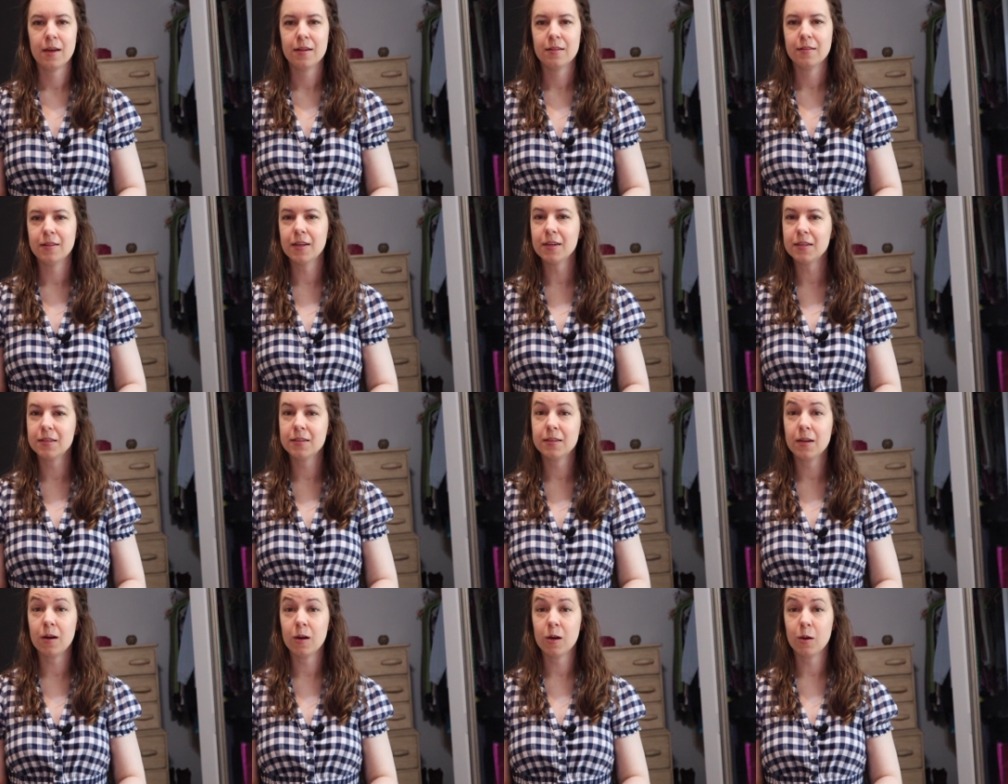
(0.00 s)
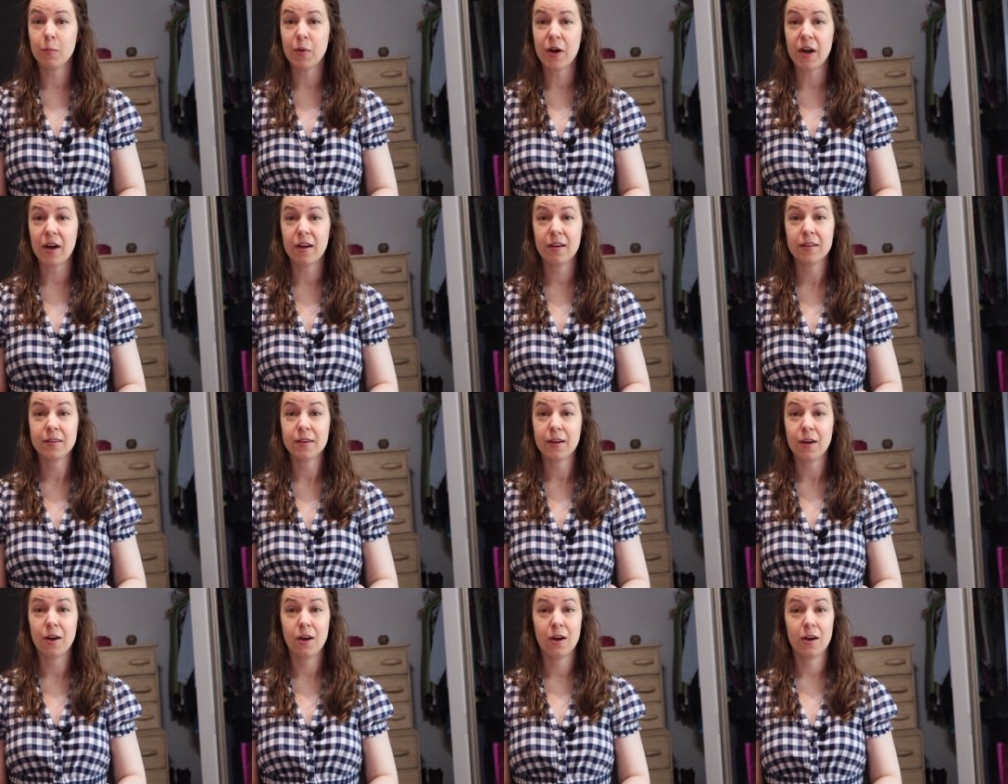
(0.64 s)
Let's talk
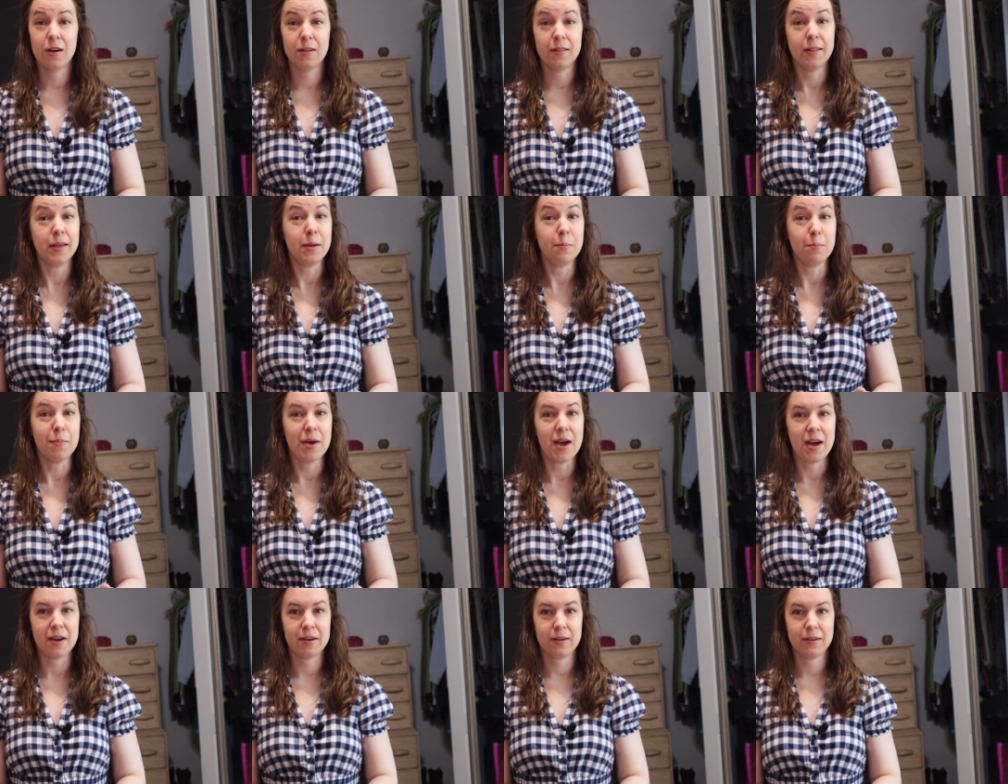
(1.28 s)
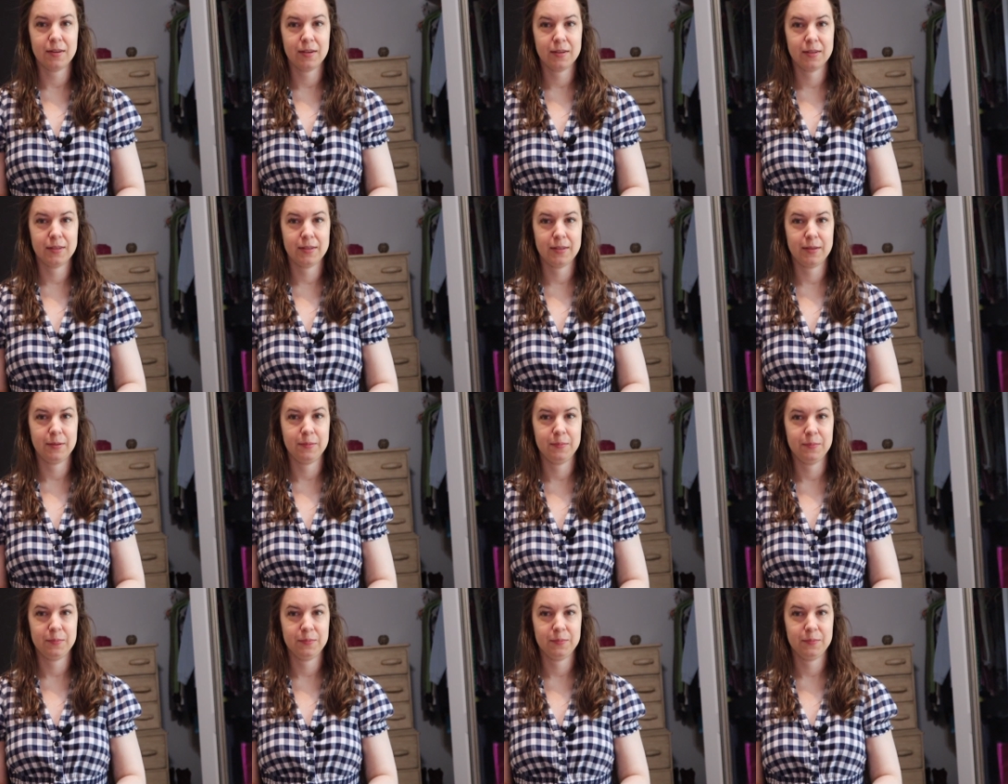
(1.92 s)
about Holly Maddux.